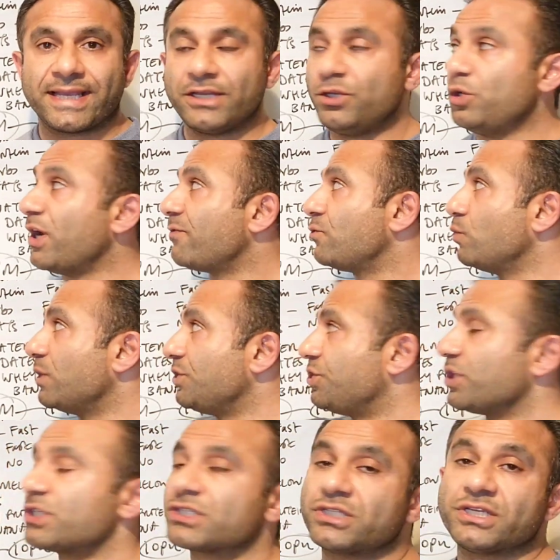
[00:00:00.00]
Again, you have to
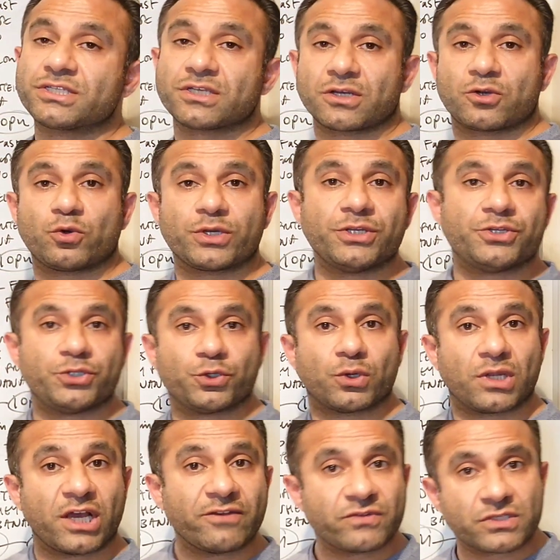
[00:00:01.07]
adjust this according to
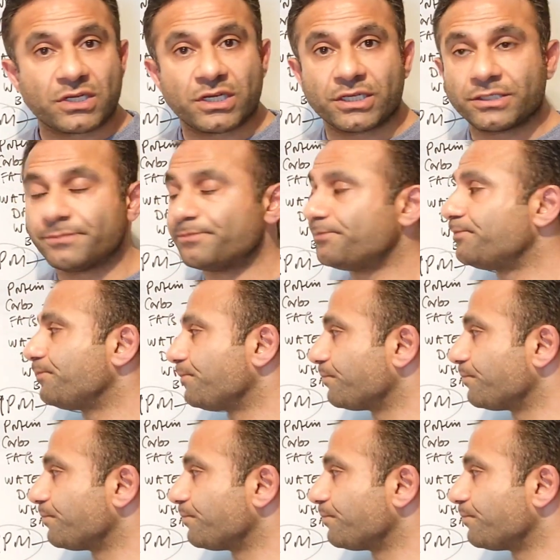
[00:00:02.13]
your lifestyle.